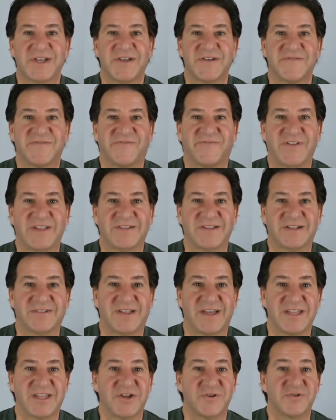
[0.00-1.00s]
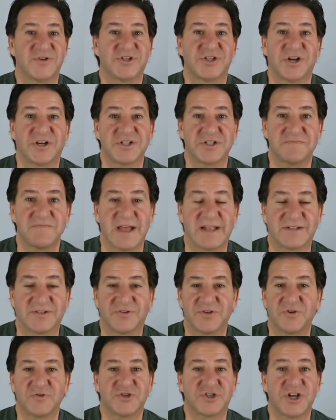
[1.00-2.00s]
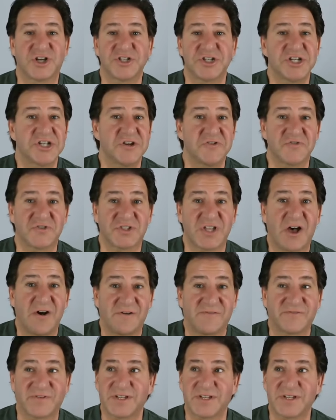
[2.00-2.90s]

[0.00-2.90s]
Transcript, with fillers: feeling like you're judgmental. You're judging yourself.